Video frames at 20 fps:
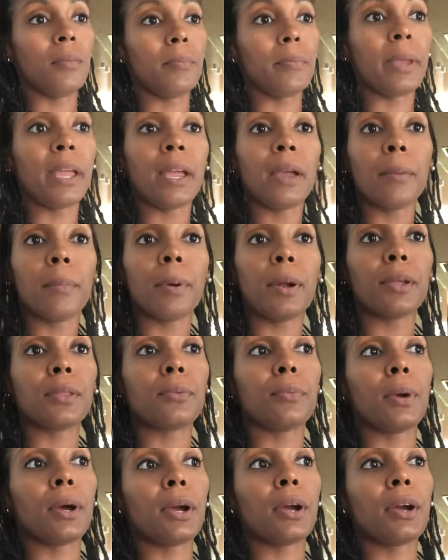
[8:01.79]
being a
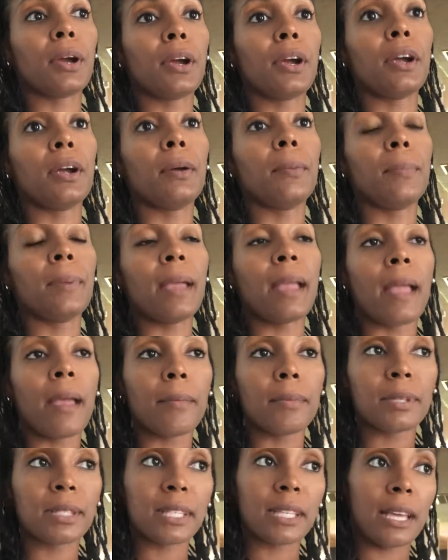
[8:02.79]
birth worker, being
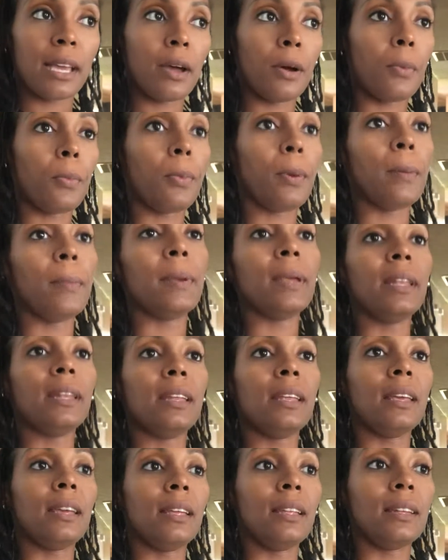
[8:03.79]
able to help women
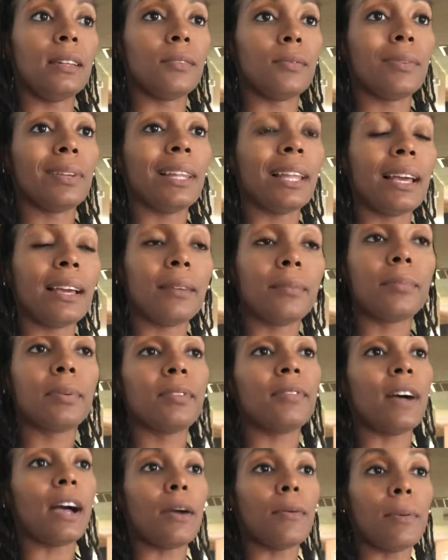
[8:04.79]
and
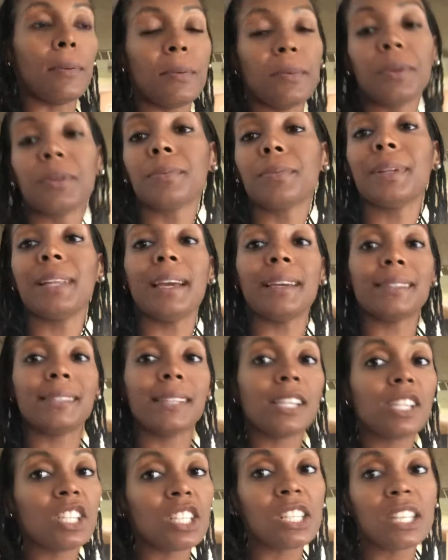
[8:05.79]
provide women with
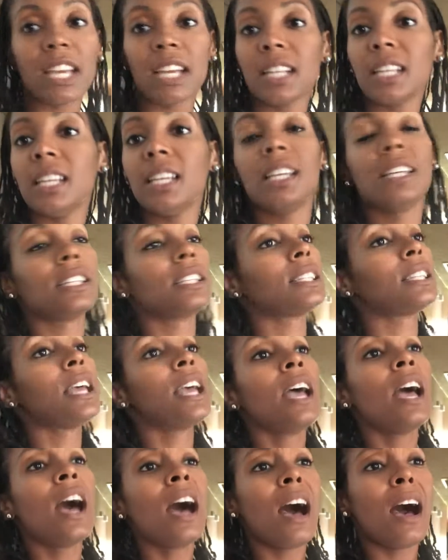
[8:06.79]
relaxation techniques,
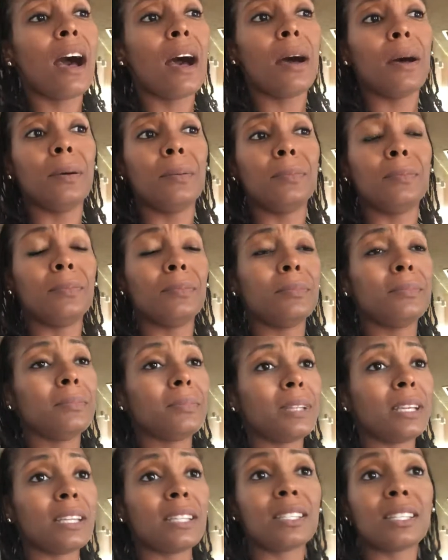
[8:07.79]

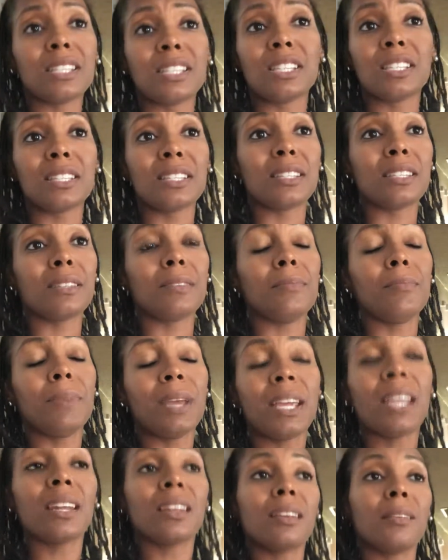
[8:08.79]
things to just
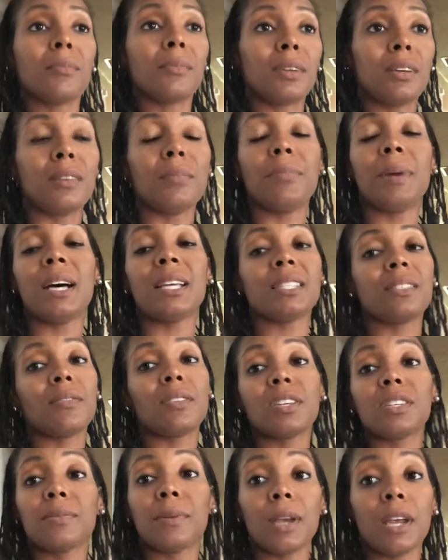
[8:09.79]
make it a good, positive
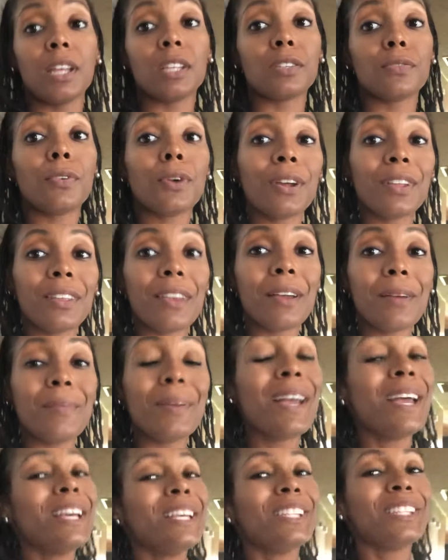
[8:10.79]
experience for them.
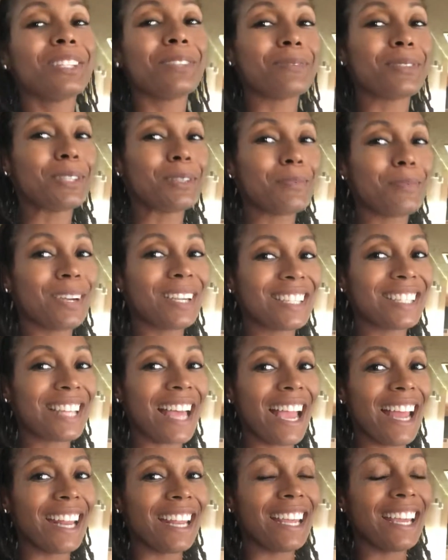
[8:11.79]
So I'm super
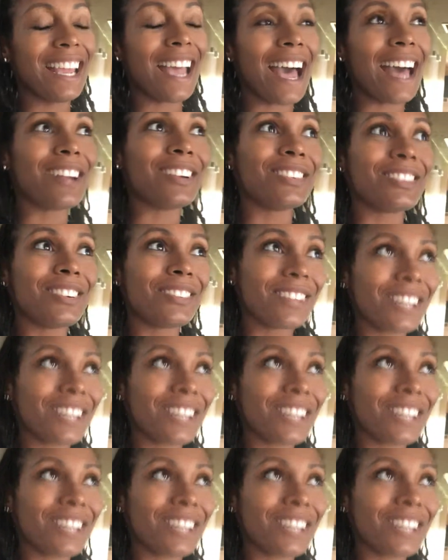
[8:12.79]
excited. I don't know if